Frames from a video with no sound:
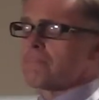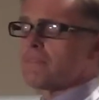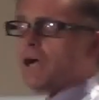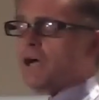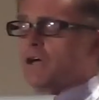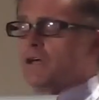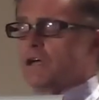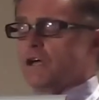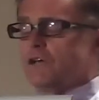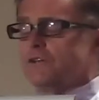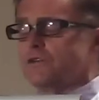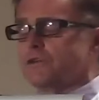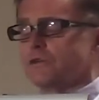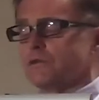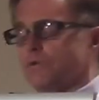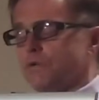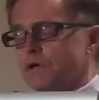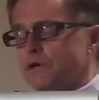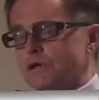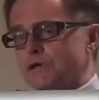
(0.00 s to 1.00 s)
As a
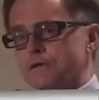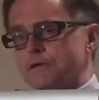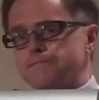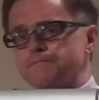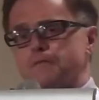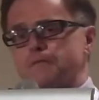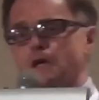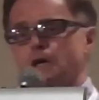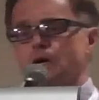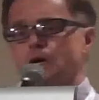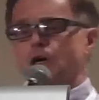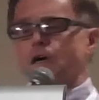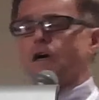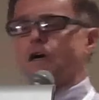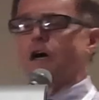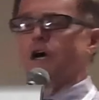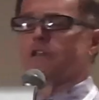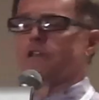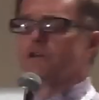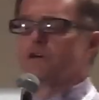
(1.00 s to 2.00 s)
lawyer,
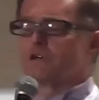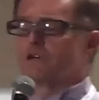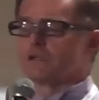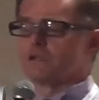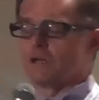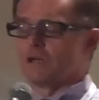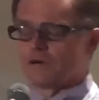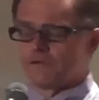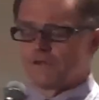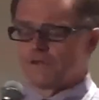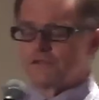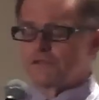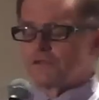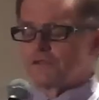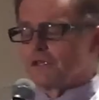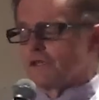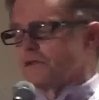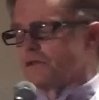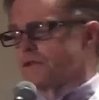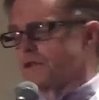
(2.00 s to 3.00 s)
I look at a lot of these
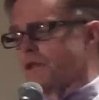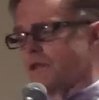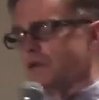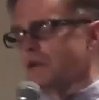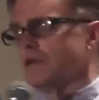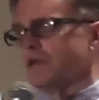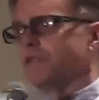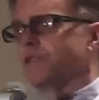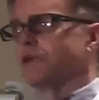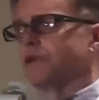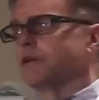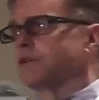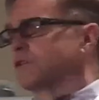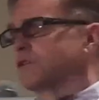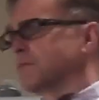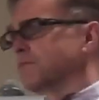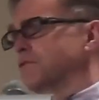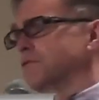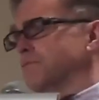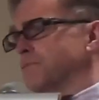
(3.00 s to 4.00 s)
things and think in
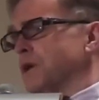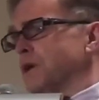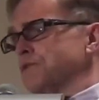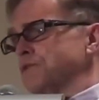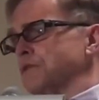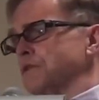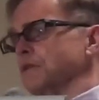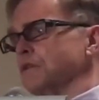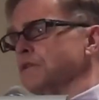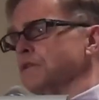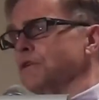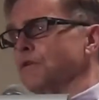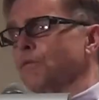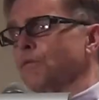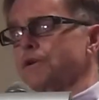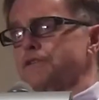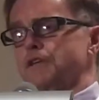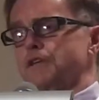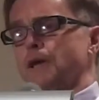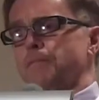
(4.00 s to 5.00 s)
terms of precedent, you know,
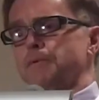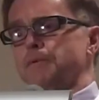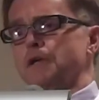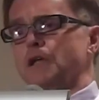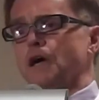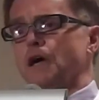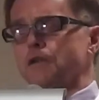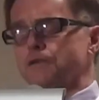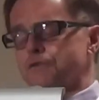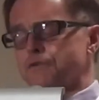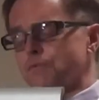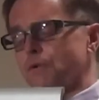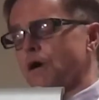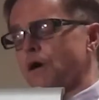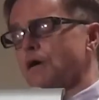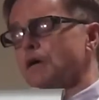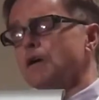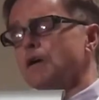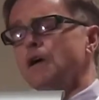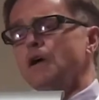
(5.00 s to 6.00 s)
what's happened
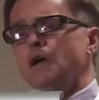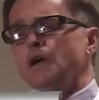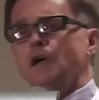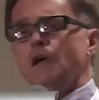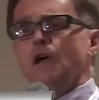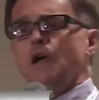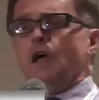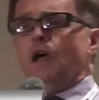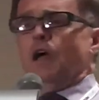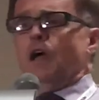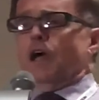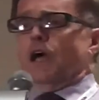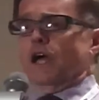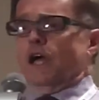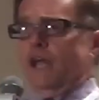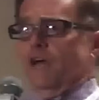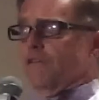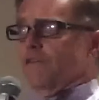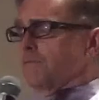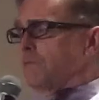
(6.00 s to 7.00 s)
elsewhere.
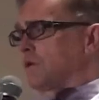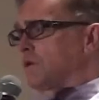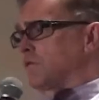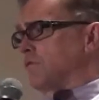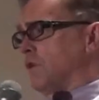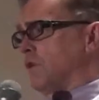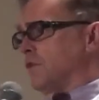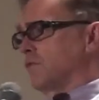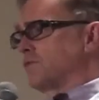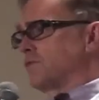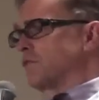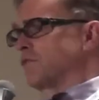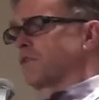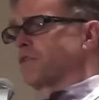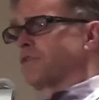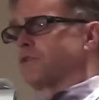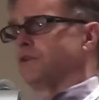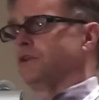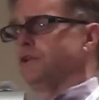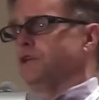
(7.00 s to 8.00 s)
And having been involved for over
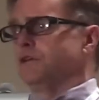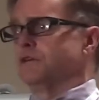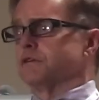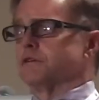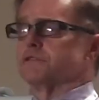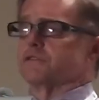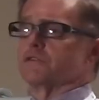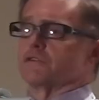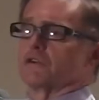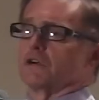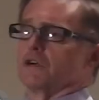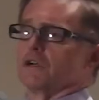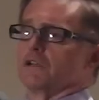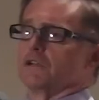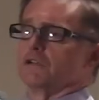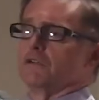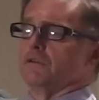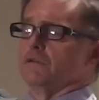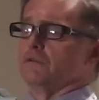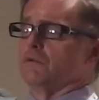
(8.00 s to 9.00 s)
30 years of trying
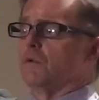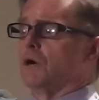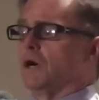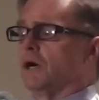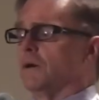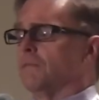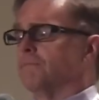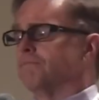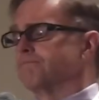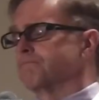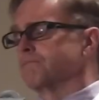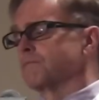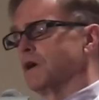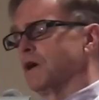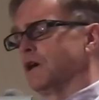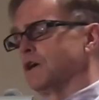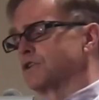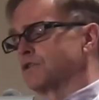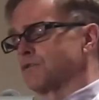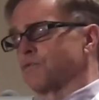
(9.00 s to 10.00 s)
to
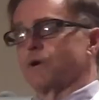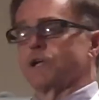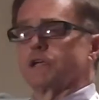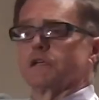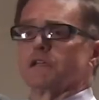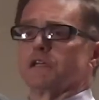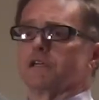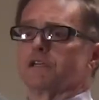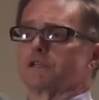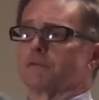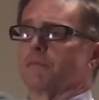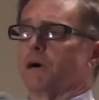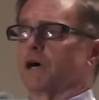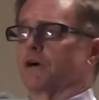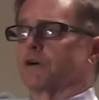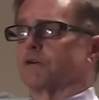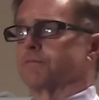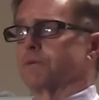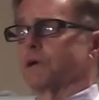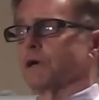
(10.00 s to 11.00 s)
regulate
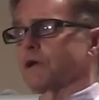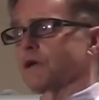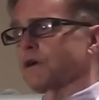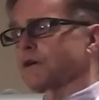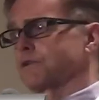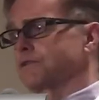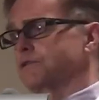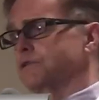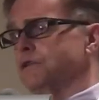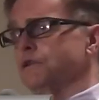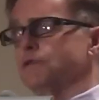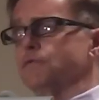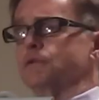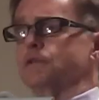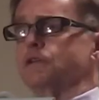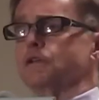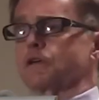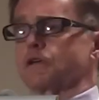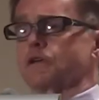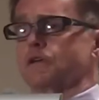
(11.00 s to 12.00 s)
tobacco products, deal
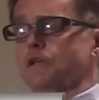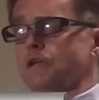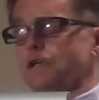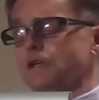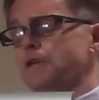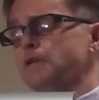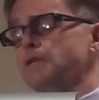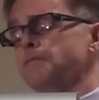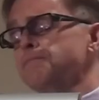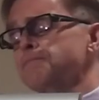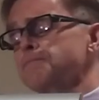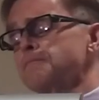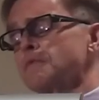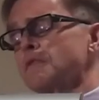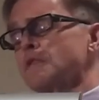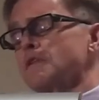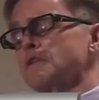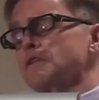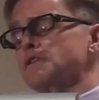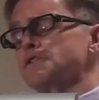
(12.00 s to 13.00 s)
with nicotine,
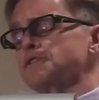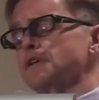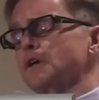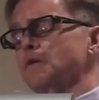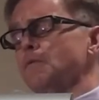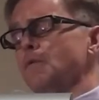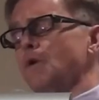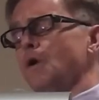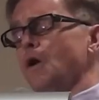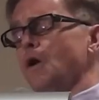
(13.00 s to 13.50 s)
to say,